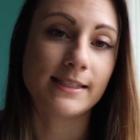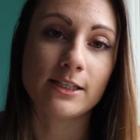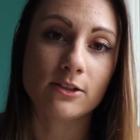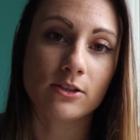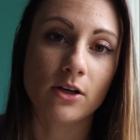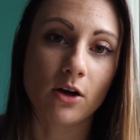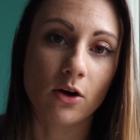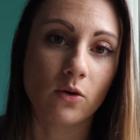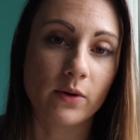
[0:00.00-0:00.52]

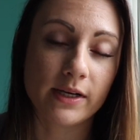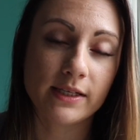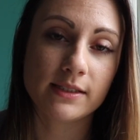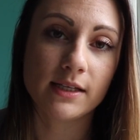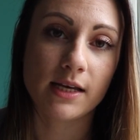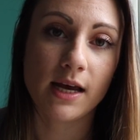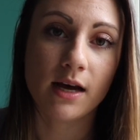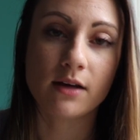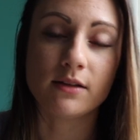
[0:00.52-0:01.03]
There's always
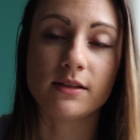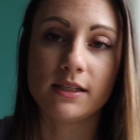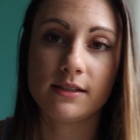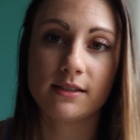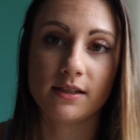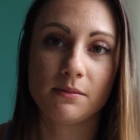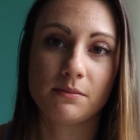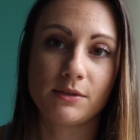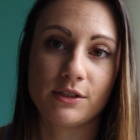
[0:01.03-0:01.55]
healthy
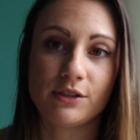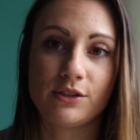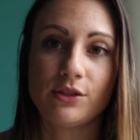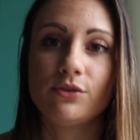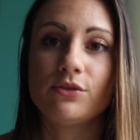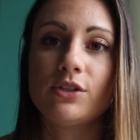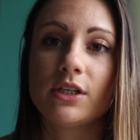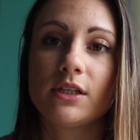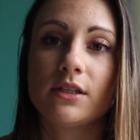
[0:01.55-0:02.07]

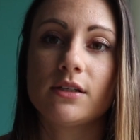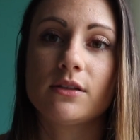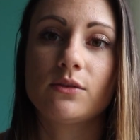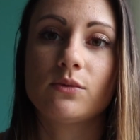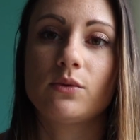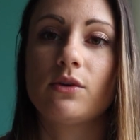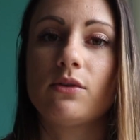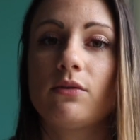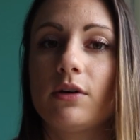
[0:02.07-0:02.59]
substitutions
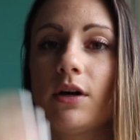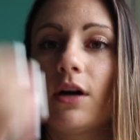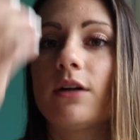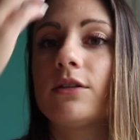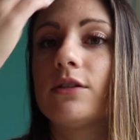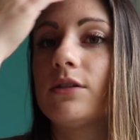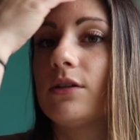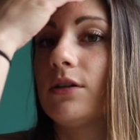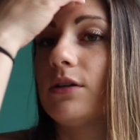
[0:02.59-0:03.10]
with
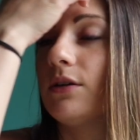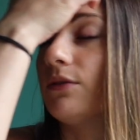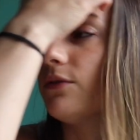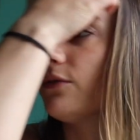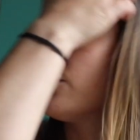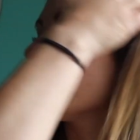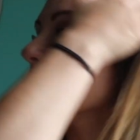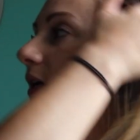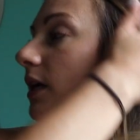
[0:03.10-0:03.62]
regards to
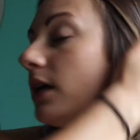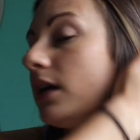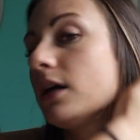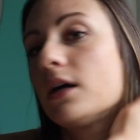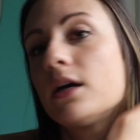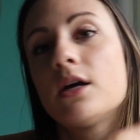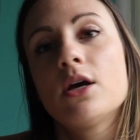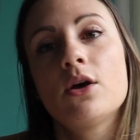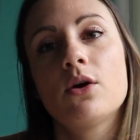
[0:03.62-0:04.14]
gluten-free,
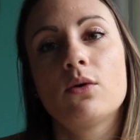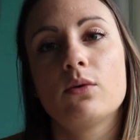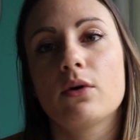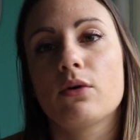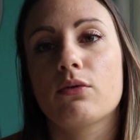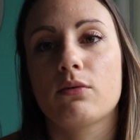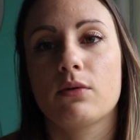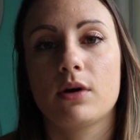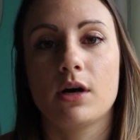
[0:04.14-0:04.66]

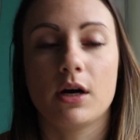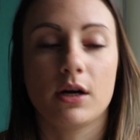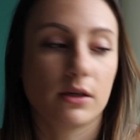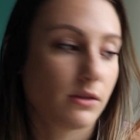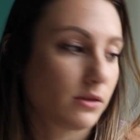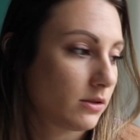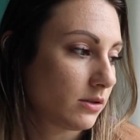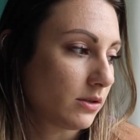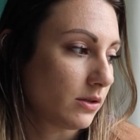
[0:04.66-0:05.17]
with
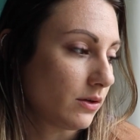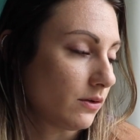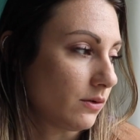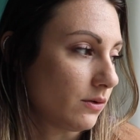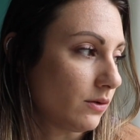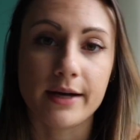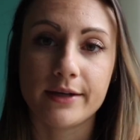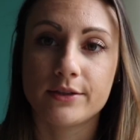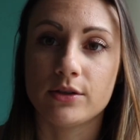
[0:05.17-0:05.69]
regards to
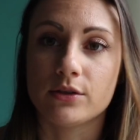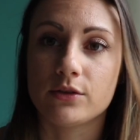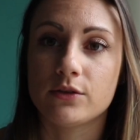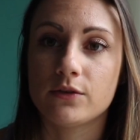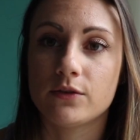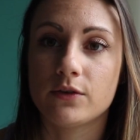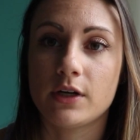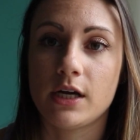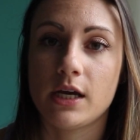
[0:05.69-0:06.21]

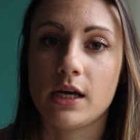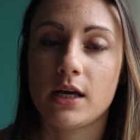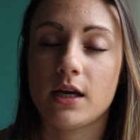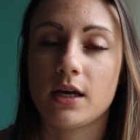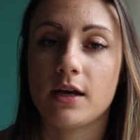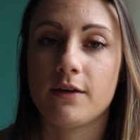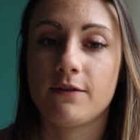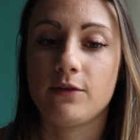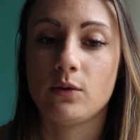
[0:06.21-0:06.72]
lactose-free,
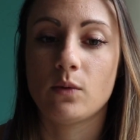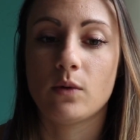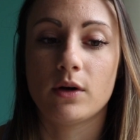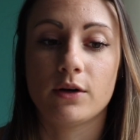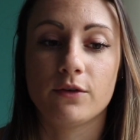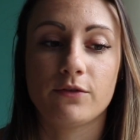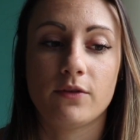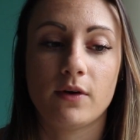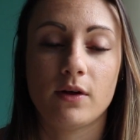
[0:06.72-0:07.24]
if you
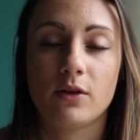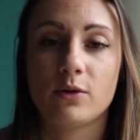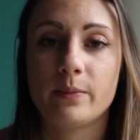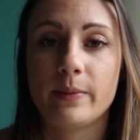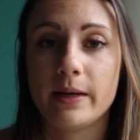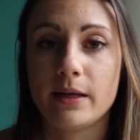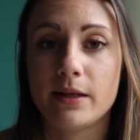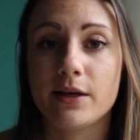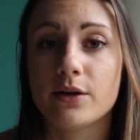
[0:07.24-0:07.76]
want to follow
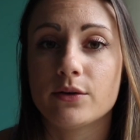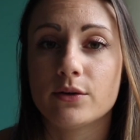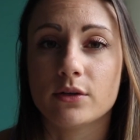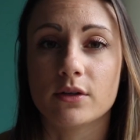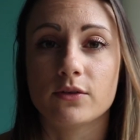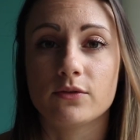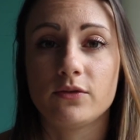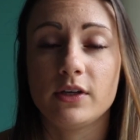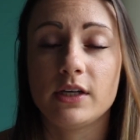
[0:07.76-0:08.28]
paleo
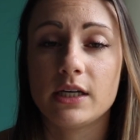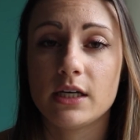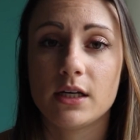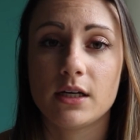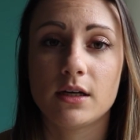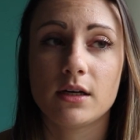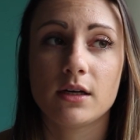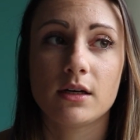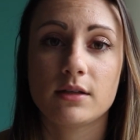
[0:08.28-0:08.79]
or
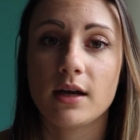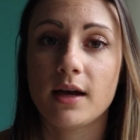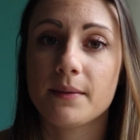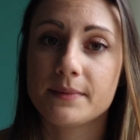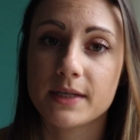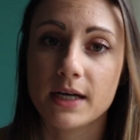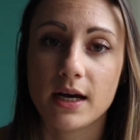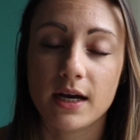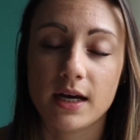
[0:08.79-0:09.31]
vegan
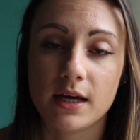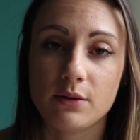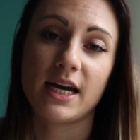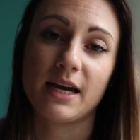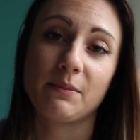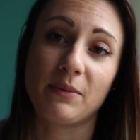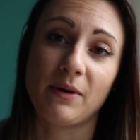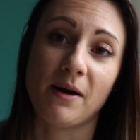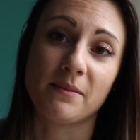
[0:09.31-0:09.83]
type diet.
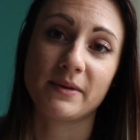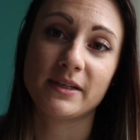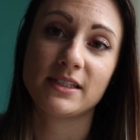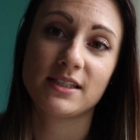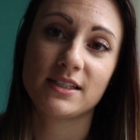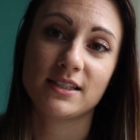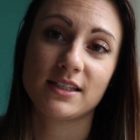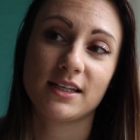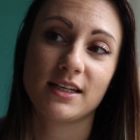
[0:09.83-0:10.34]
I
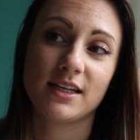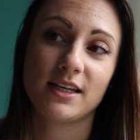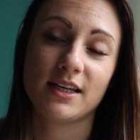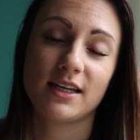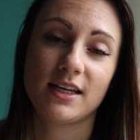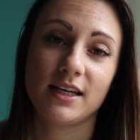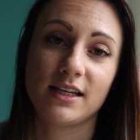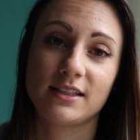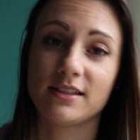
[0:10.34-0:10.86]
promise
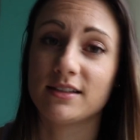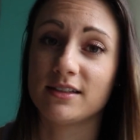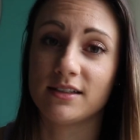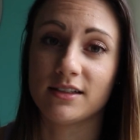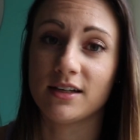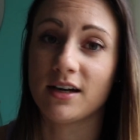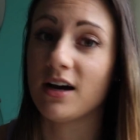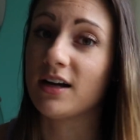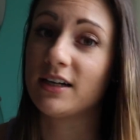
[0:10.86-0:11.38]
it's
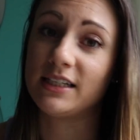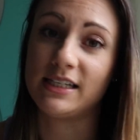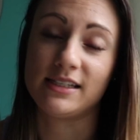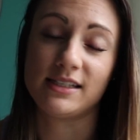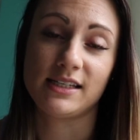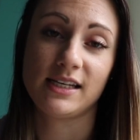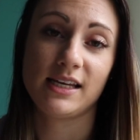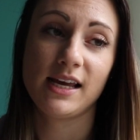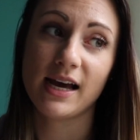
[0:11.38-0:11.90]
not
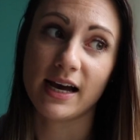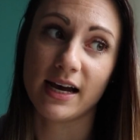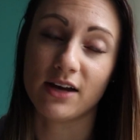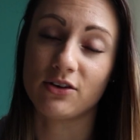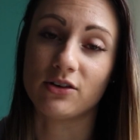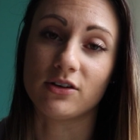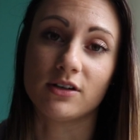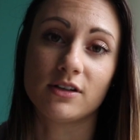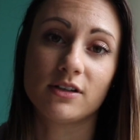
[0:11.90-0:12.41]
easy
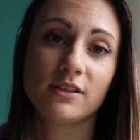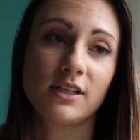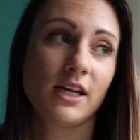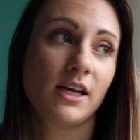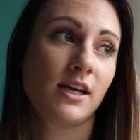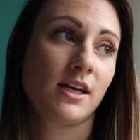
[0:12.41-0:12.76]
at all.